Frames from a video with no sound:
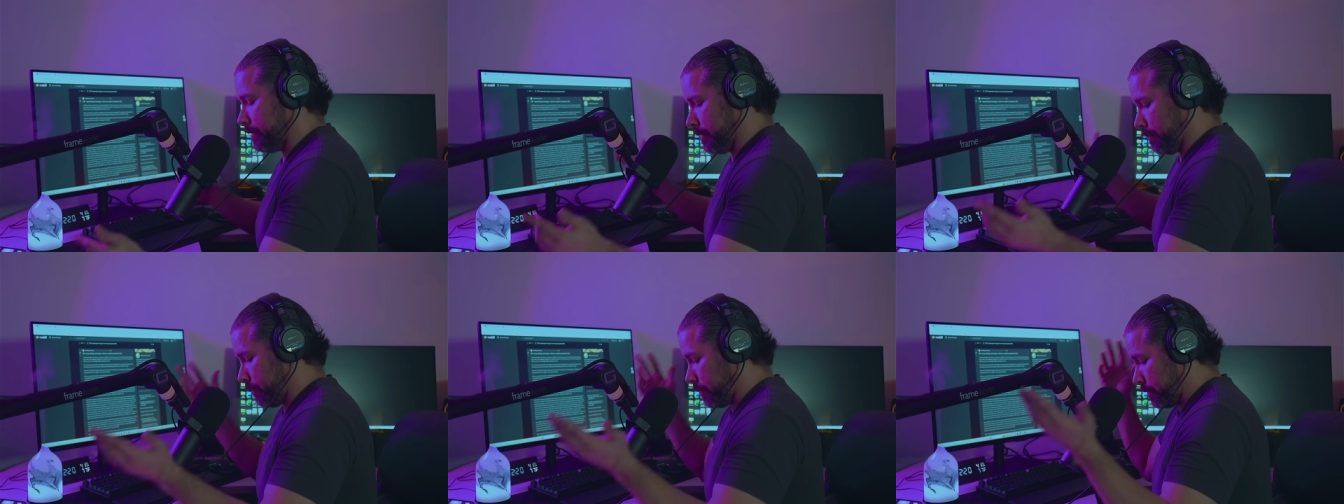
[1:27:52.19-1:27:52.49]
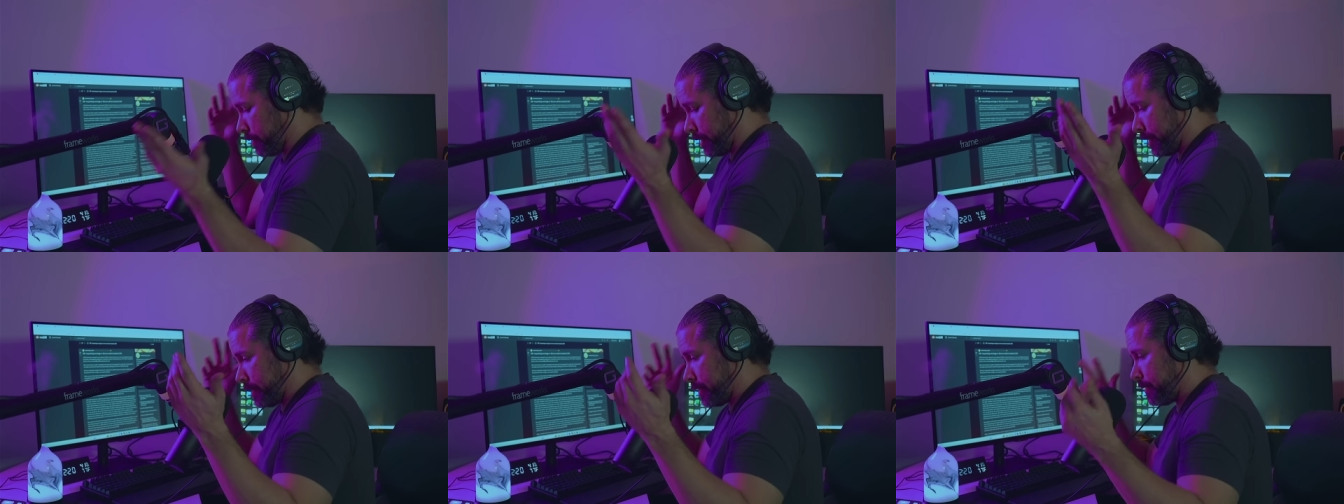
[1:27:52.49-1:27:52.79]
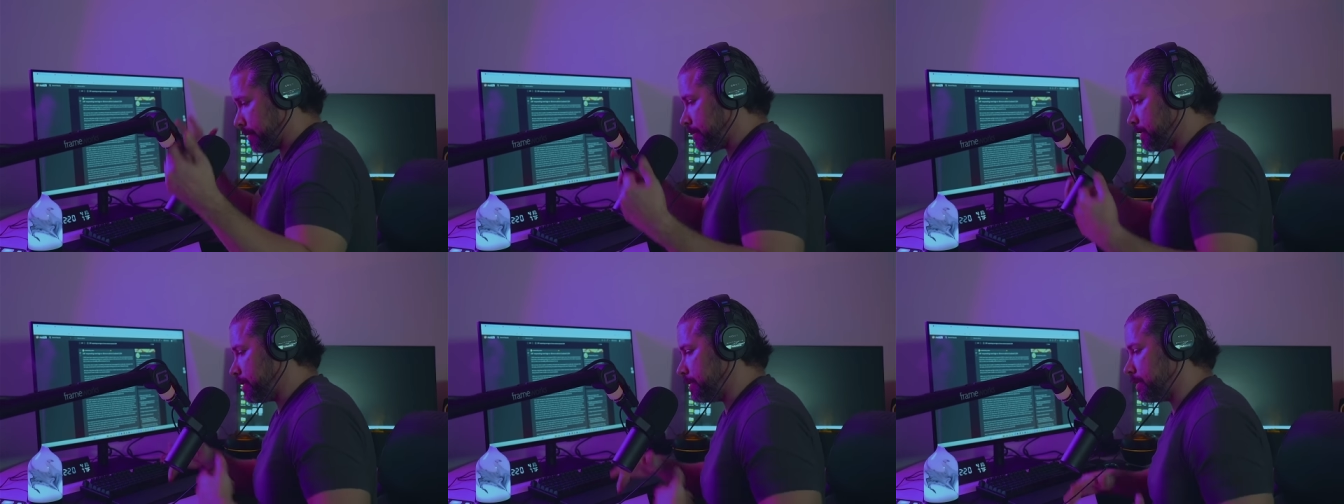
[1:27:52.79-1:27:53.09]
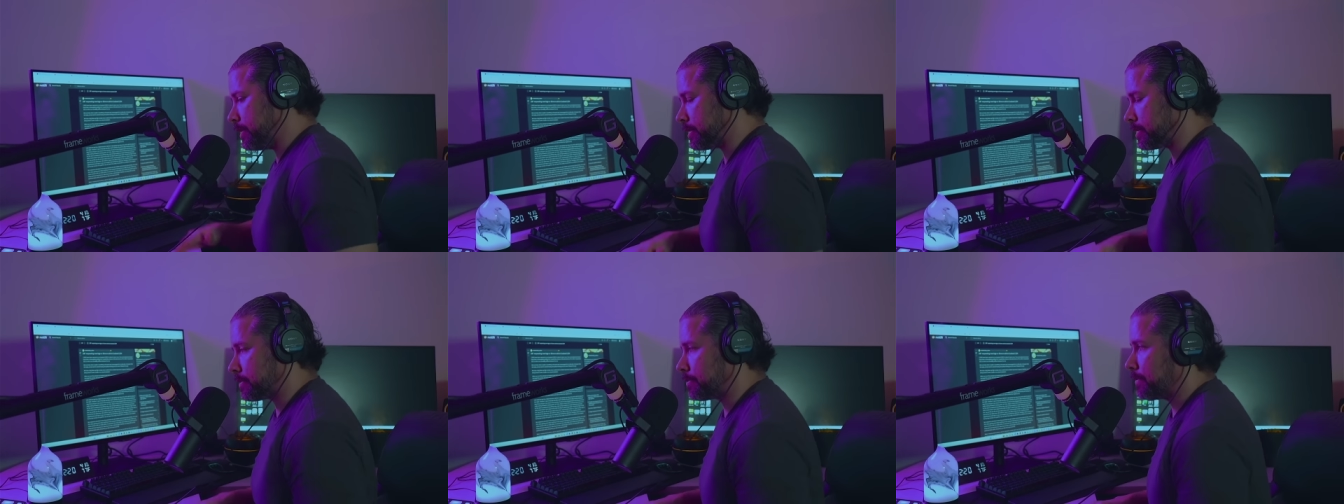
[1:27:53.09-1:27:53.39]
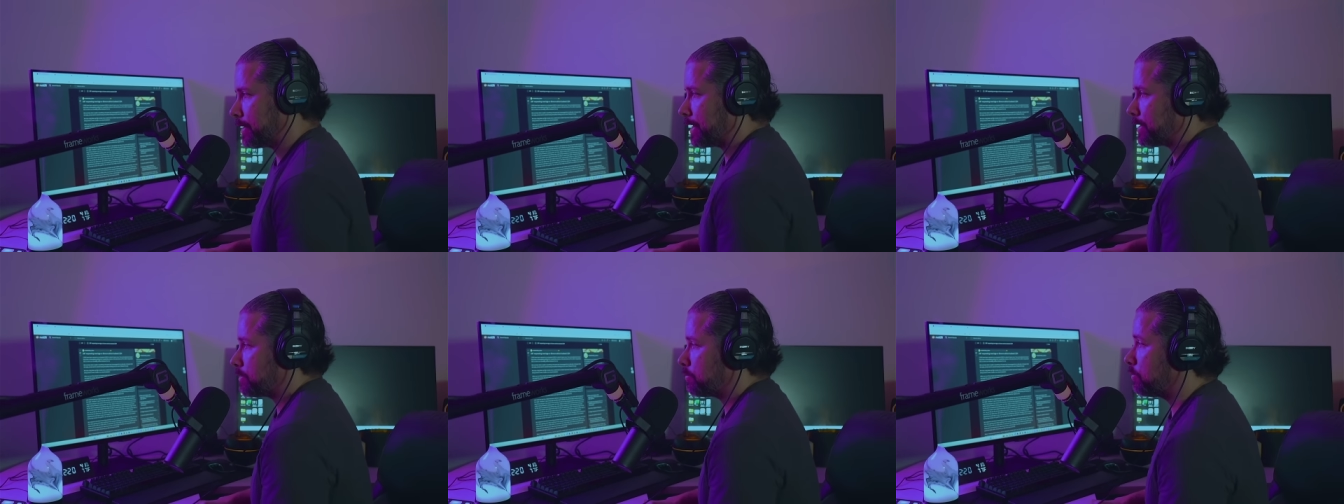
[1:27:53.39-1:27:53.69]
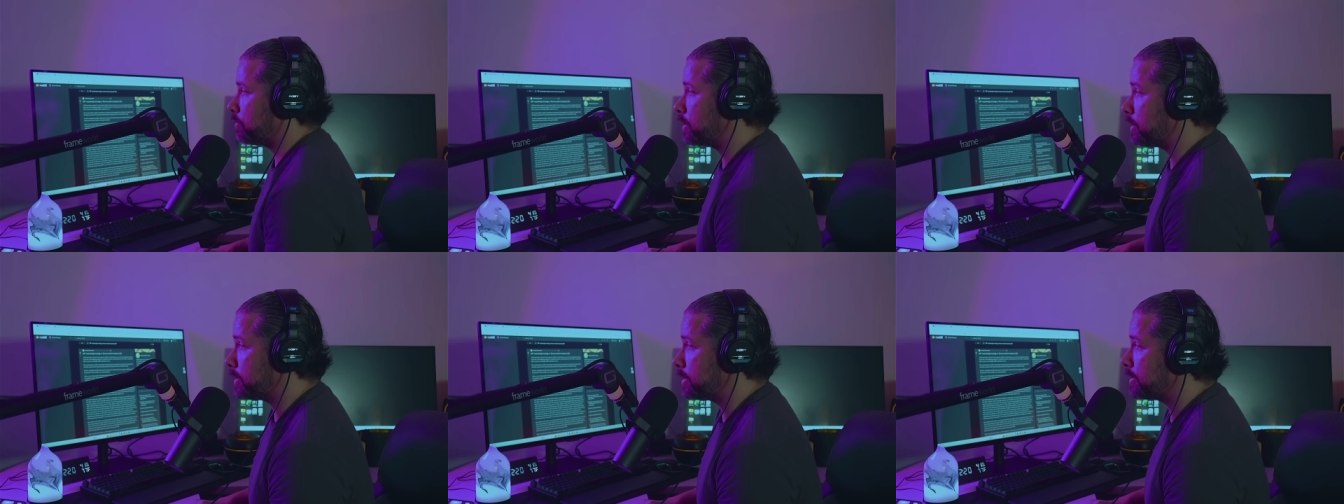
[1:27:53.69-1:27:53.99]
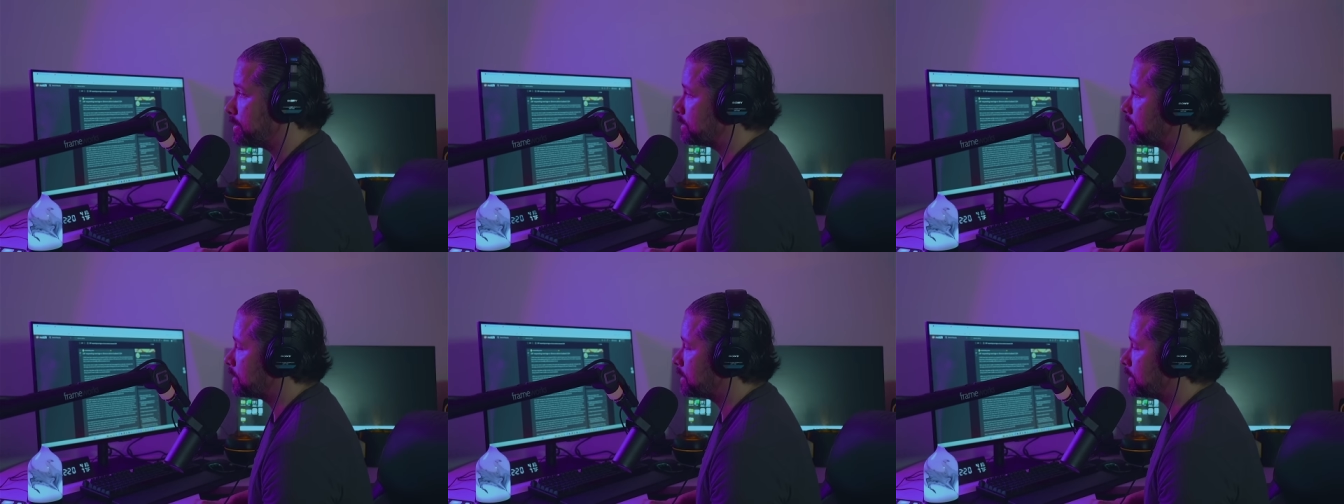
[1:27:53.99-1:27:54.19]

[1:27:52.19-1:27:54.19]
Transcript: well, then you just, that's what it is.